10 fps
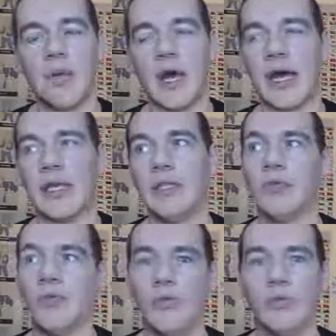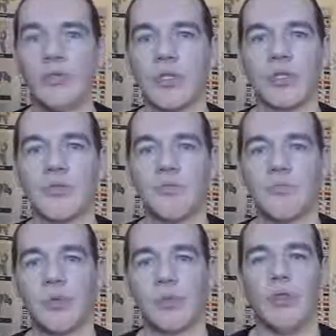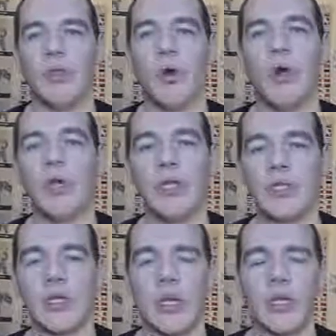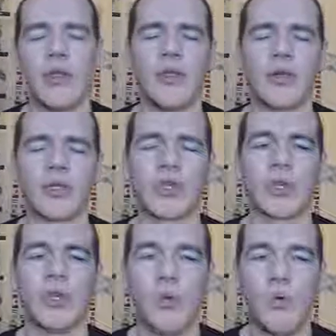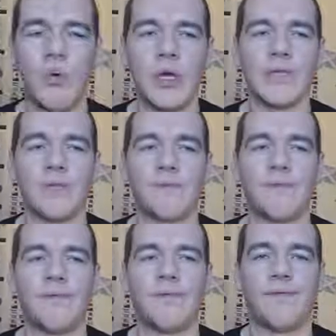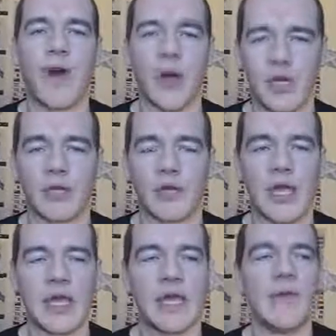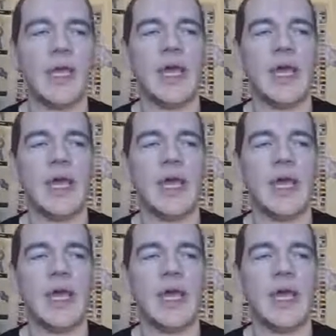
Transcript: but I know just with knowledge that they're slow as fuck, right?